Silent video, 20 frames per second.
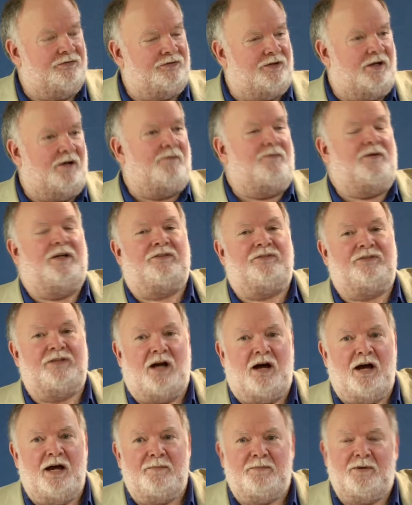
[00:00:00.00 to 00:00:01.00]
of its
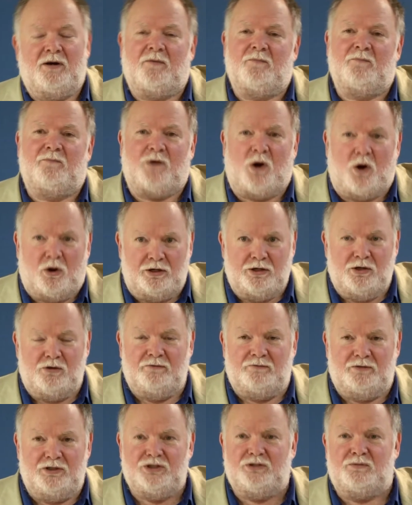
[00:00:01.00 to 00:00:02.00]
type of um, audio
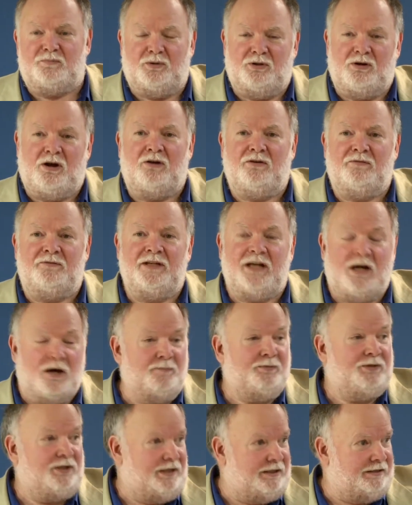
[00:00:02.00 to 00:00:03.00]
and visual pornography
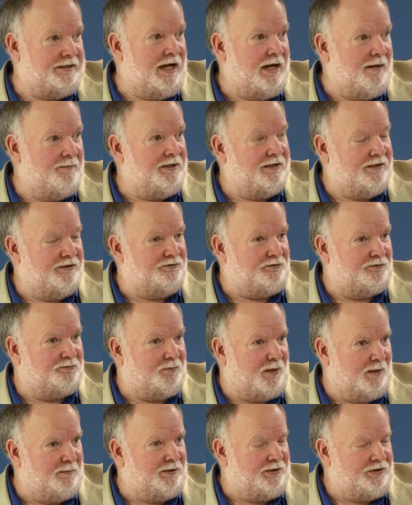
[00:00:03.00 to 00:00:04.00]
up to the time that this was
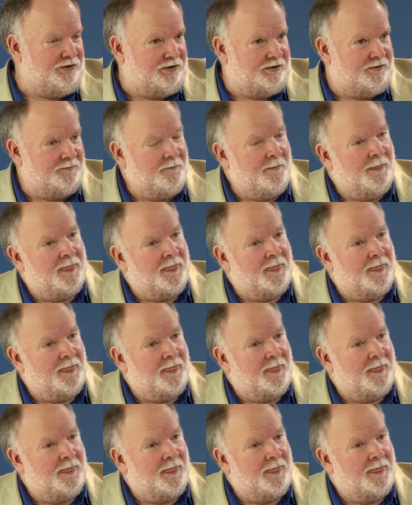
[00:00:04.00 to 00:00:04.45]
published.